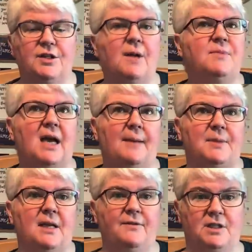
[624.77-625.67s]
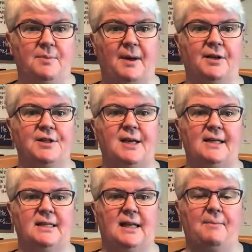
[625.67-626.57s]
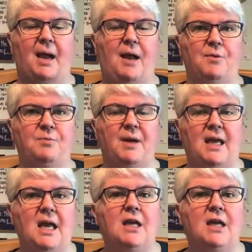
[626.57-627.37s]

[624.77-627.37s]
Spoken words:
sometimes if it's the bigger sizes like mine would be,